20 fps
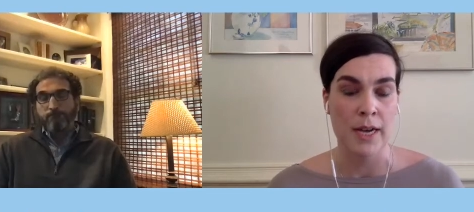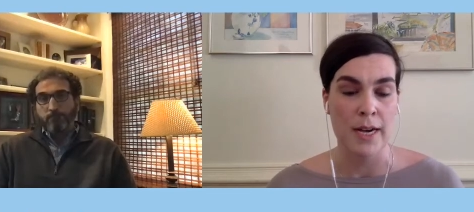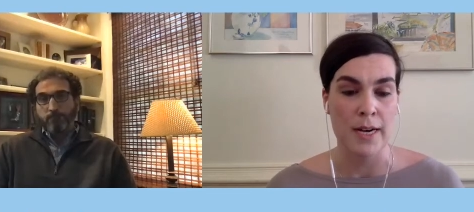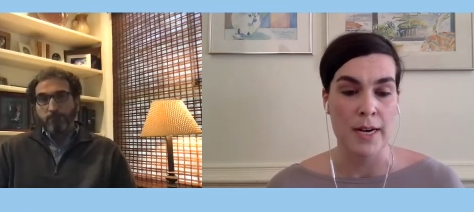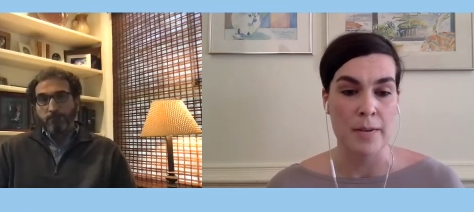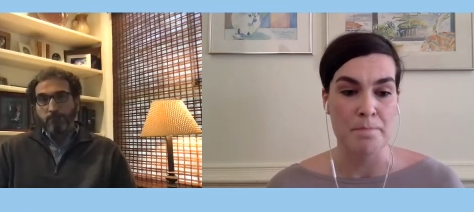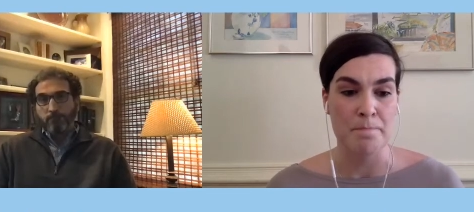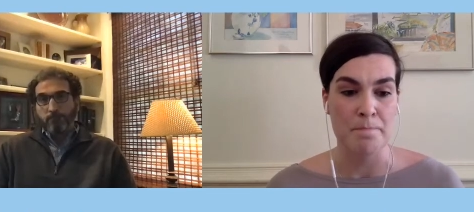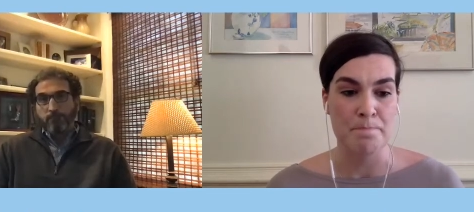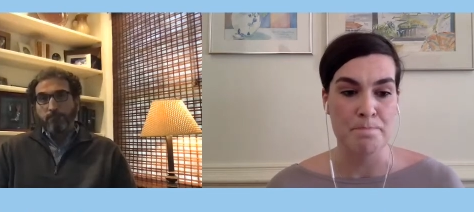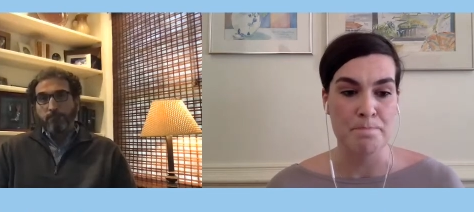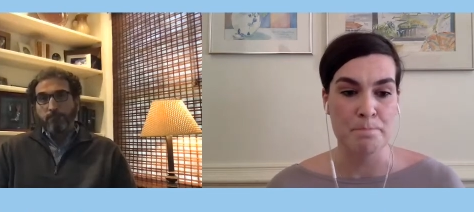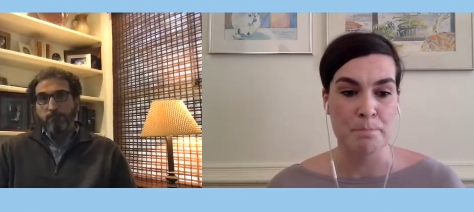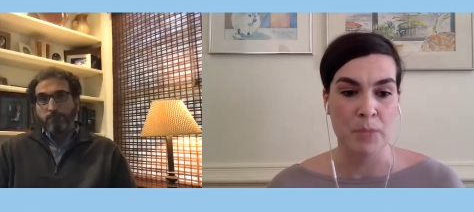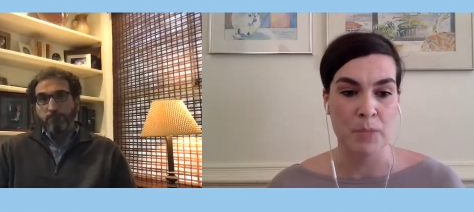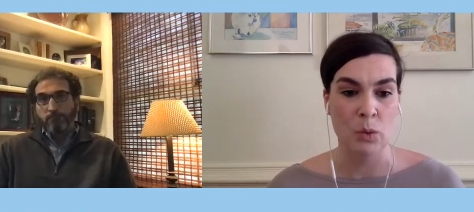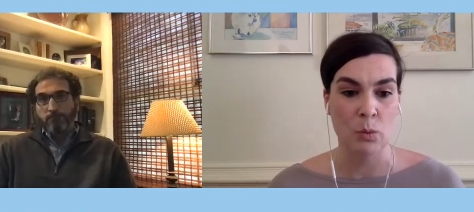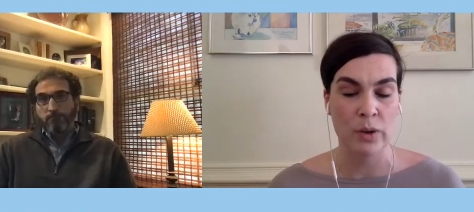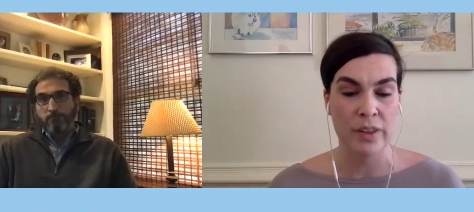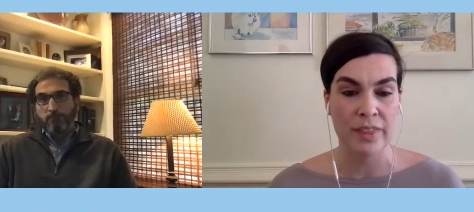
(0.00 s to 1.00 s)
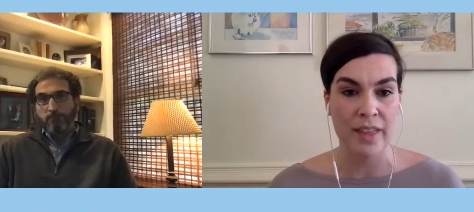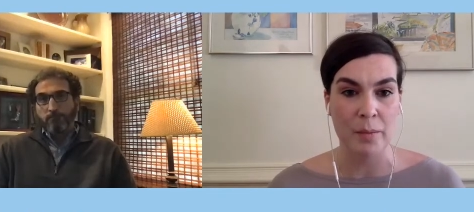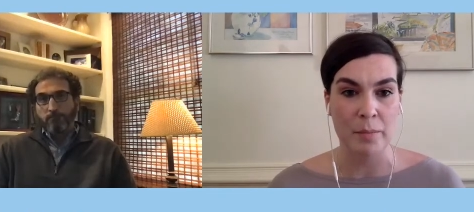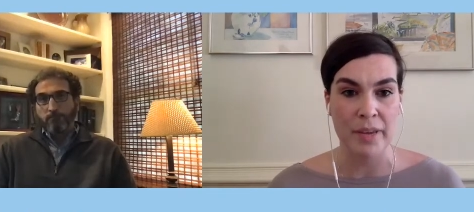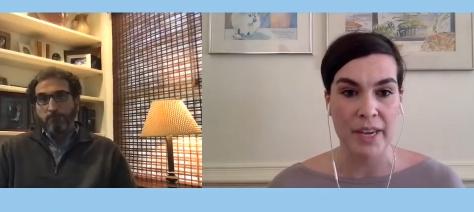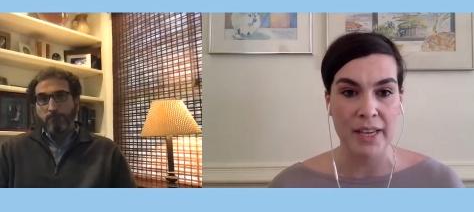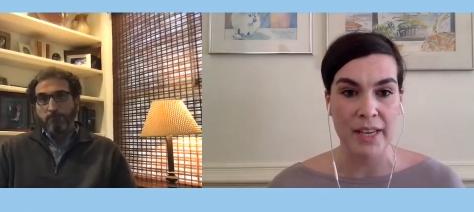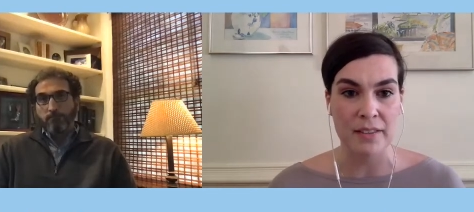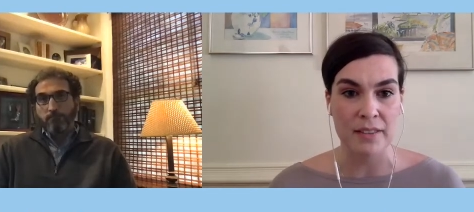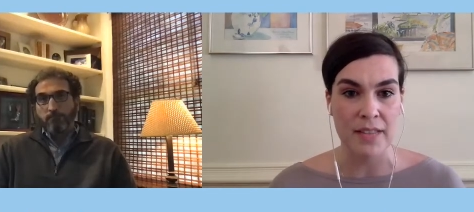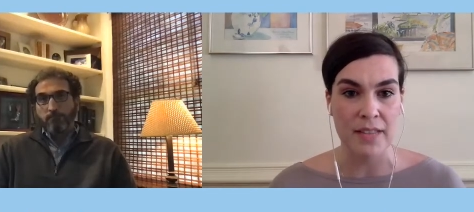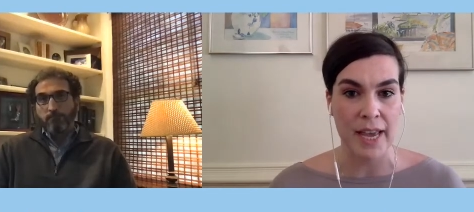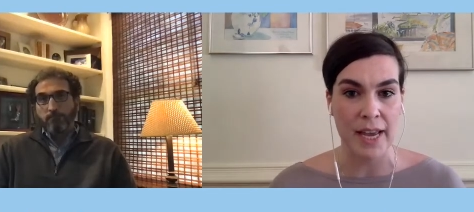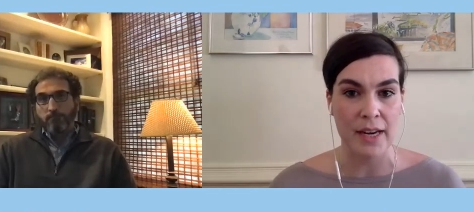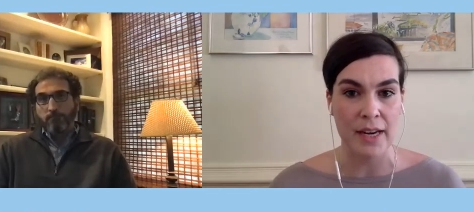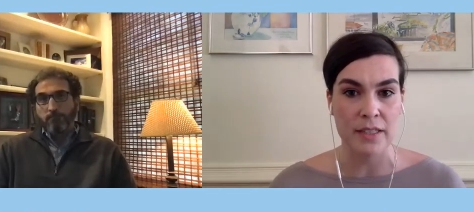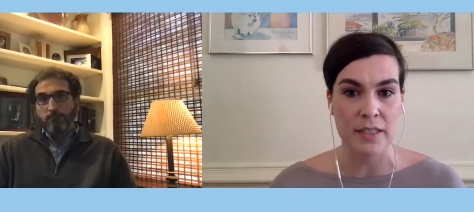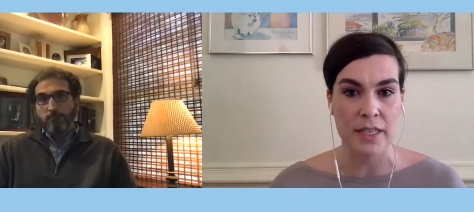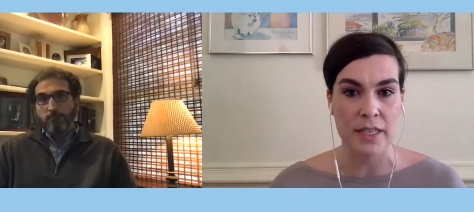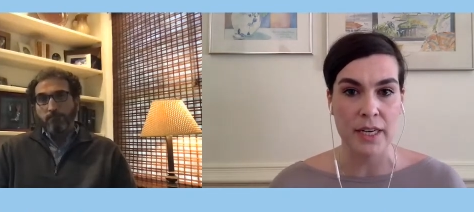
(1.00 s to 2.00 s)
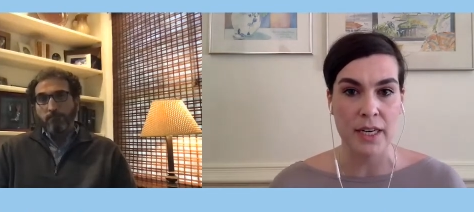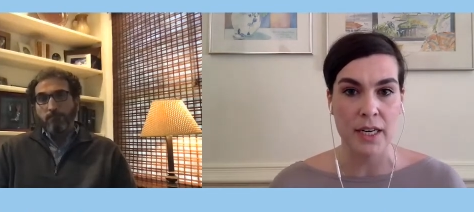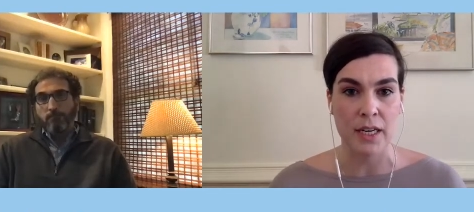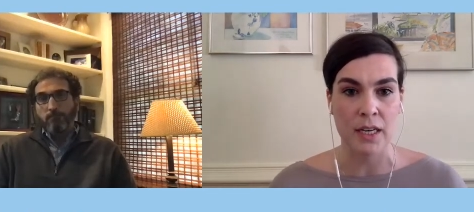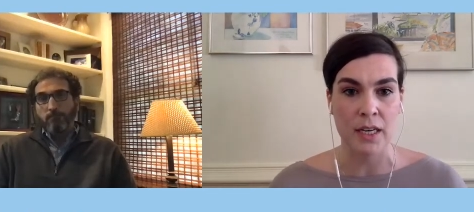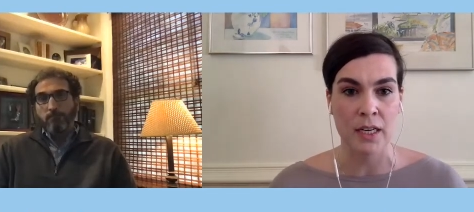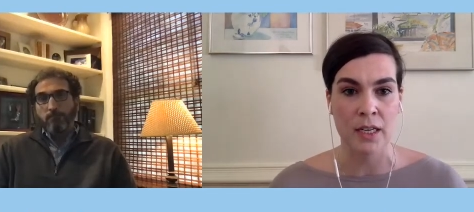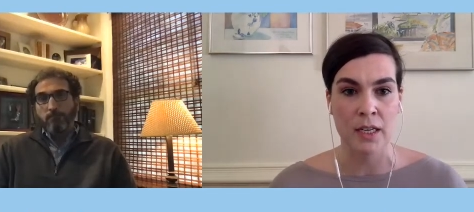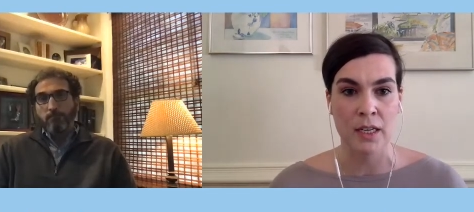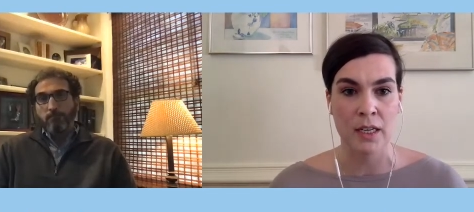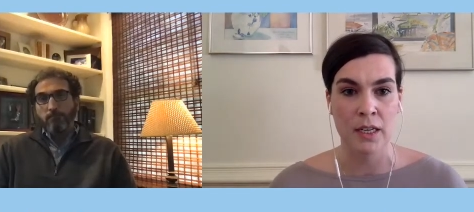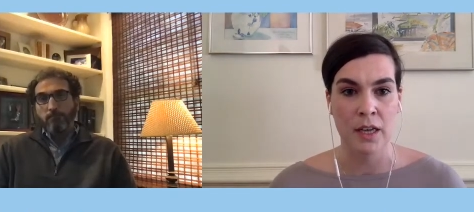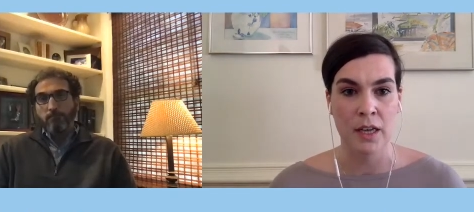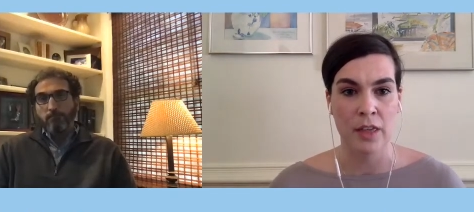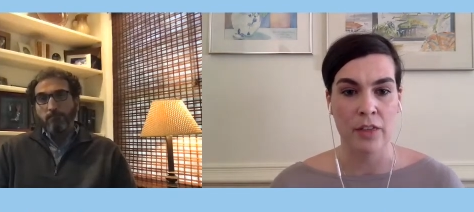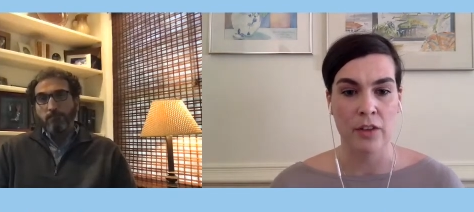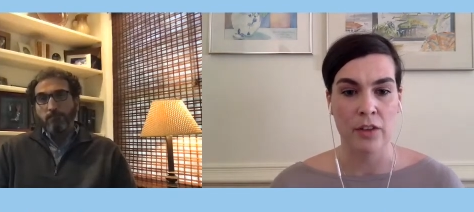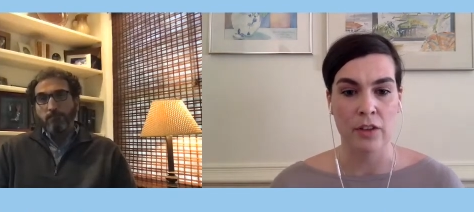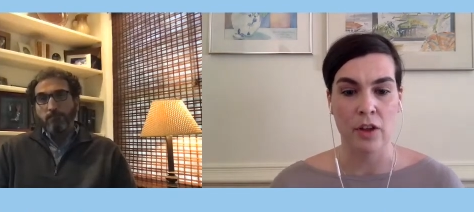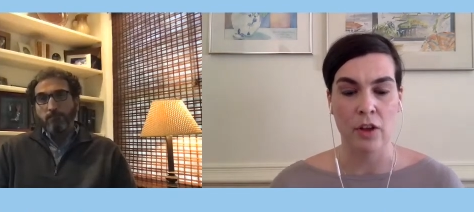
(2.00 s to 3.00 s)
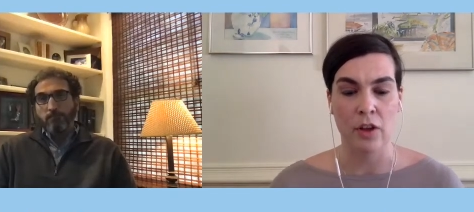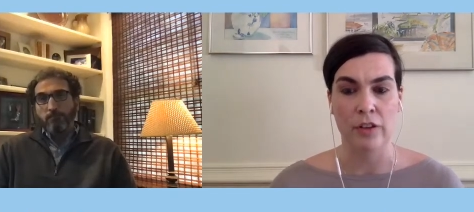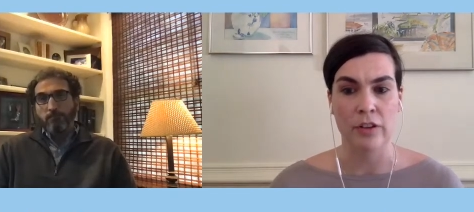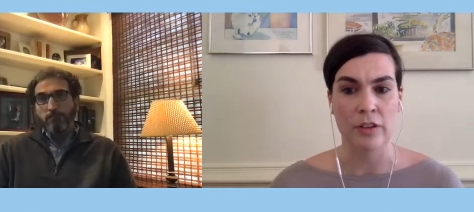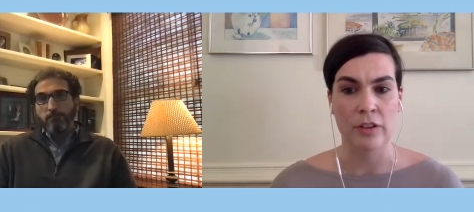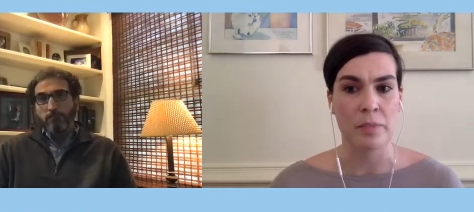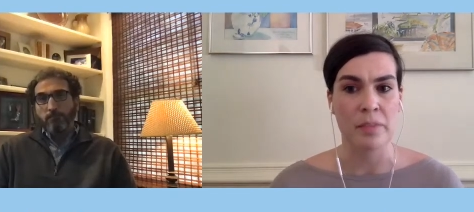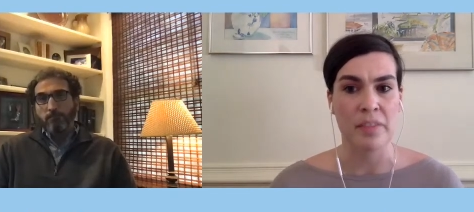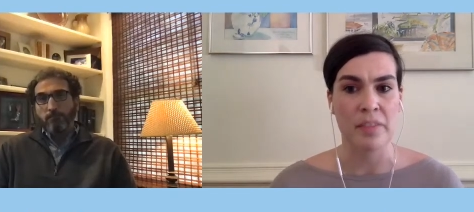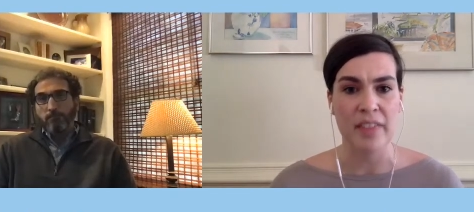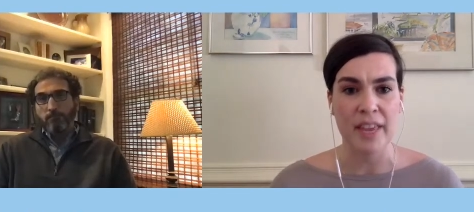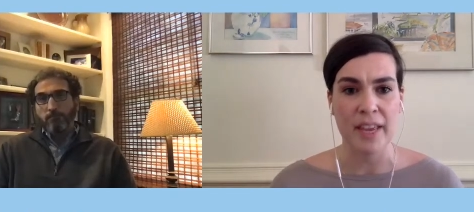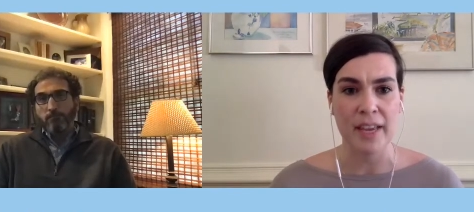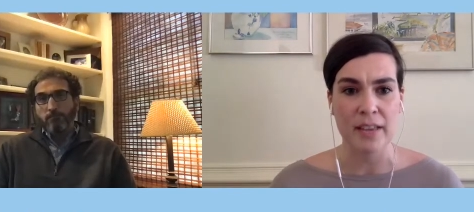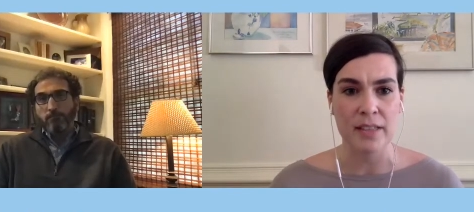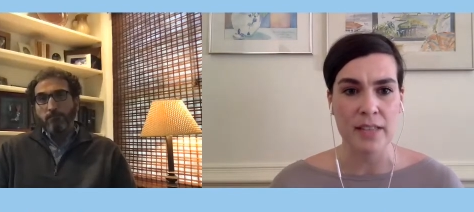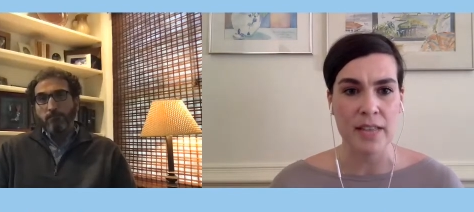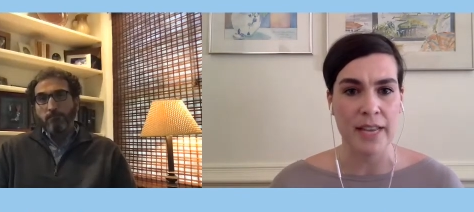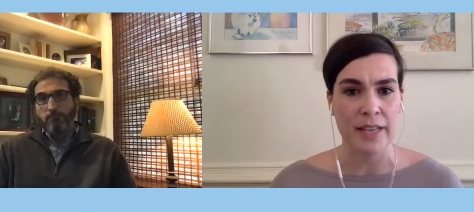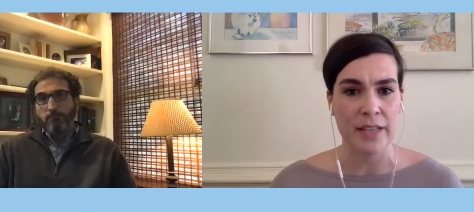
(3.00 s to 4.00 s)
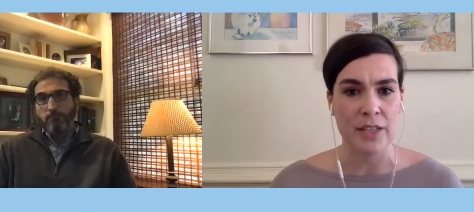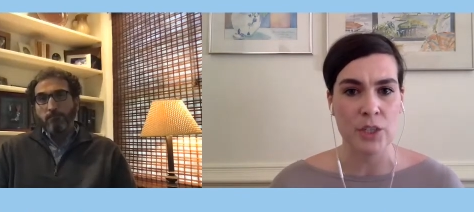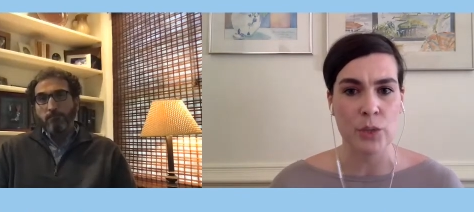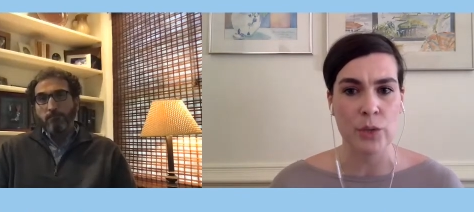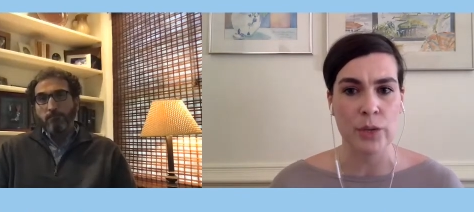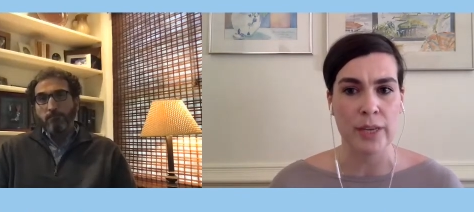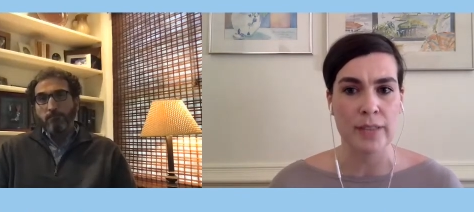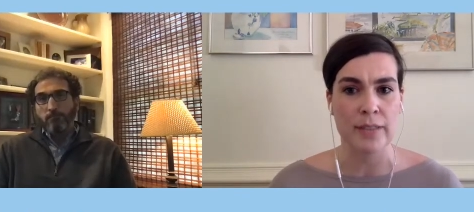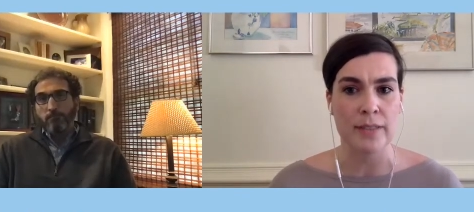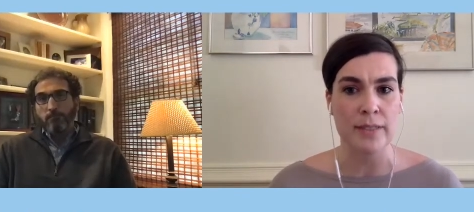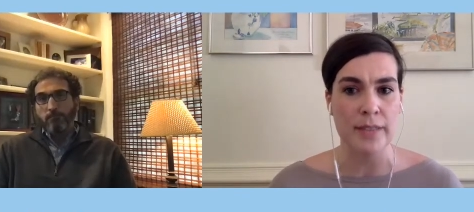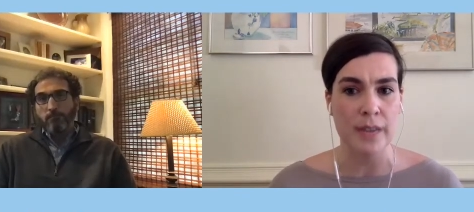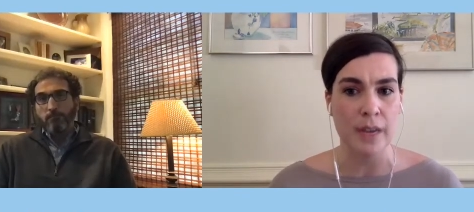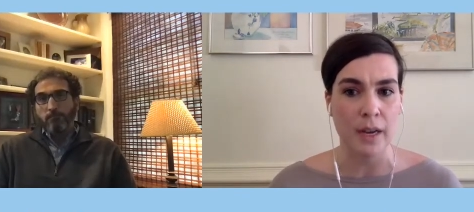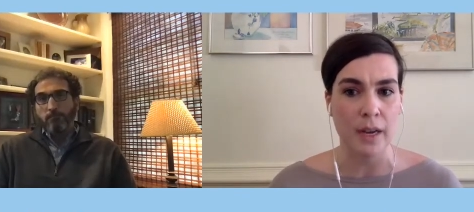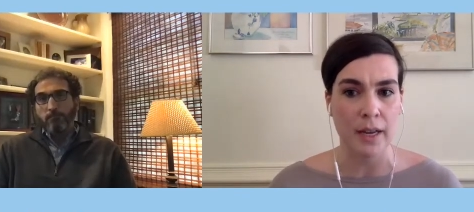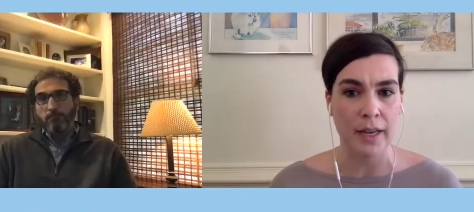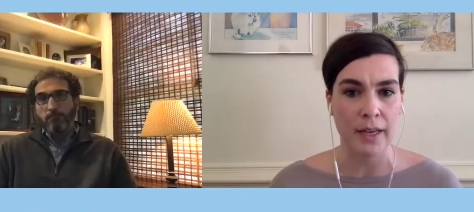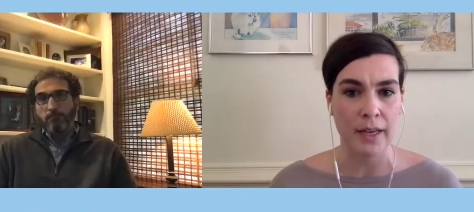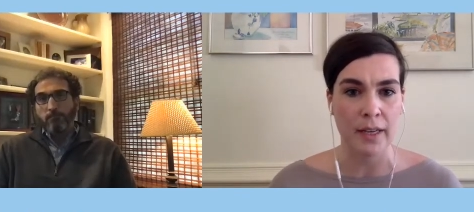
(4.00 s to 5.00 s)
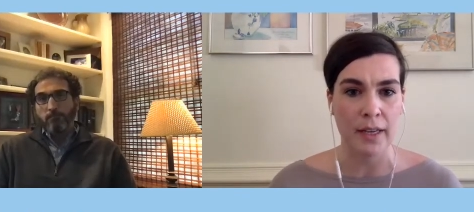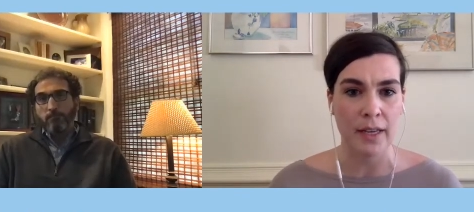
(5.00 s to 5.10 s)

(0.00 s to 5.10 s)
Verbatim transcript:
Speaker 1: Um, with that being said, is there, there, are there some things that Duke has done